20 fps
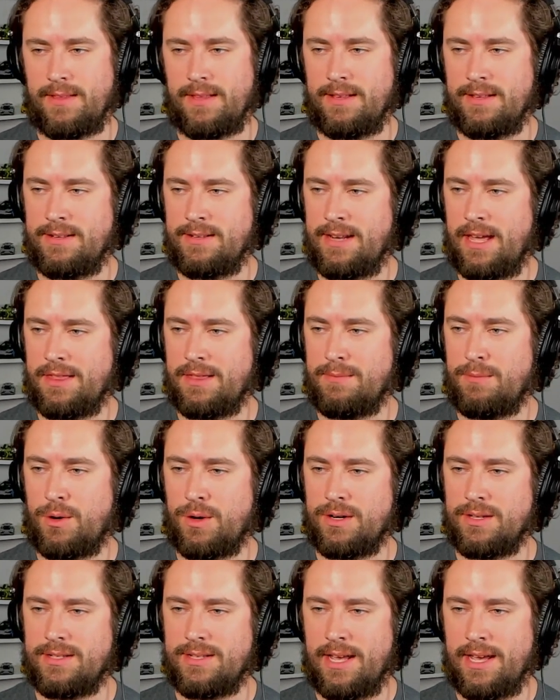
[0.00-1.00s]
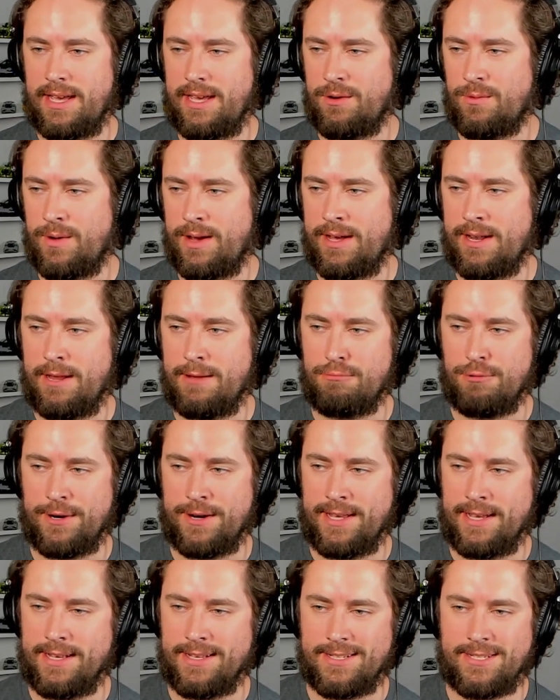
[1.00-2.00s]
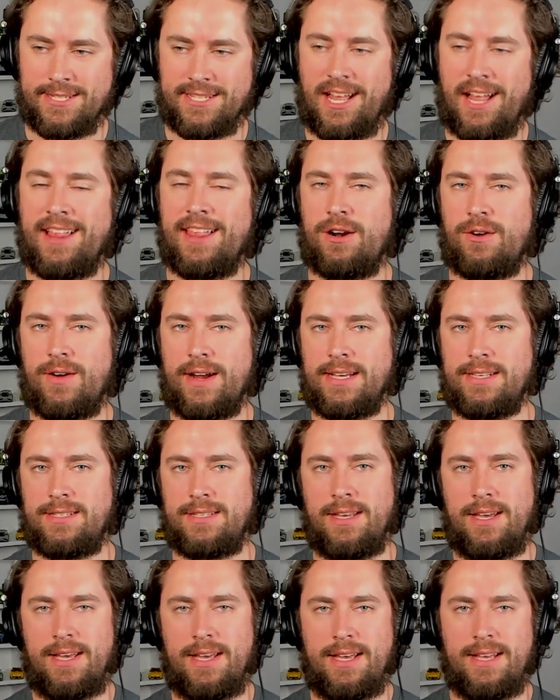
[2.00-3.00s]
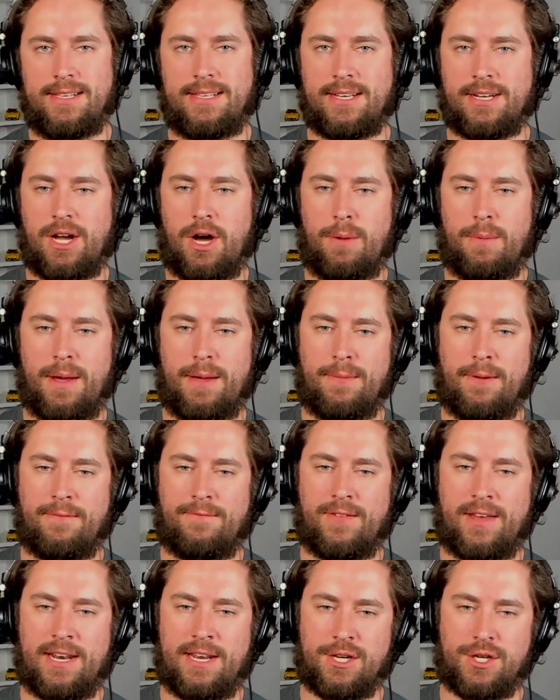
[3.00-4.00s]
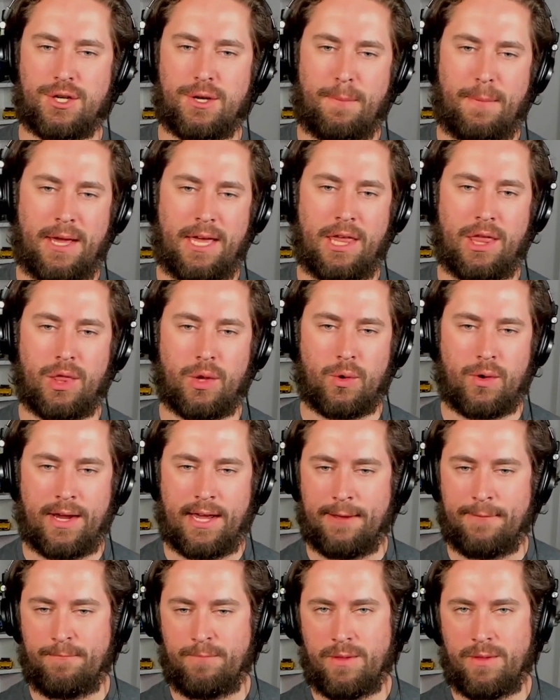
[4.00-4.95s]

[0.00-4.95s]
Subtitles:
Nothing more to say. He ran a pretty solid race to come home and finish P3.